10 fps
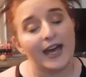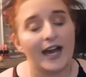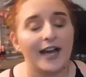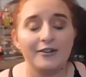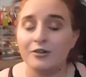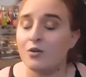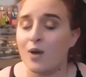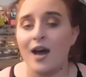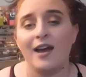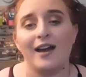I don't know
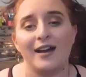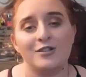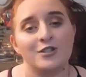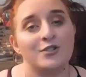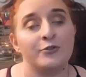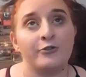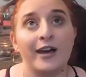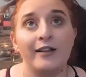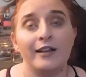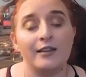why, I just
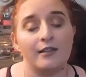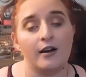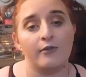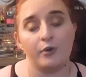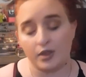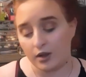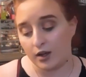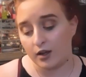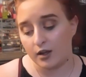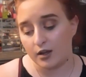fell in love with
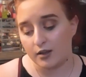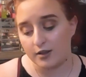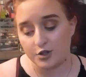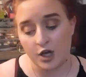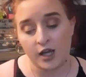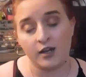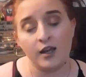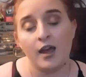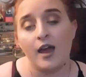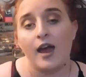the, the shade,
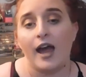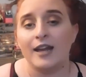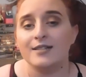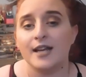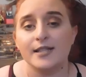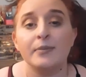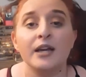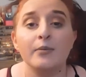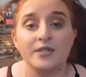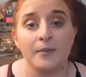and it's not something
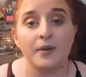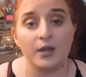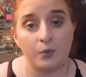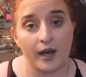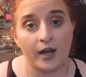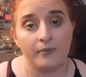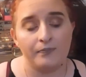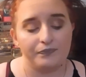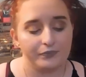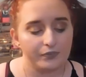I would typically wear.
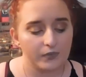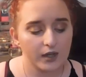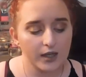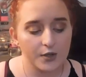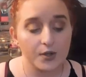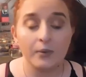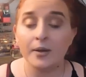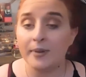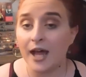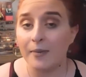So I went a
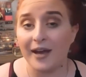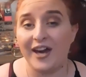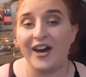bit out of my,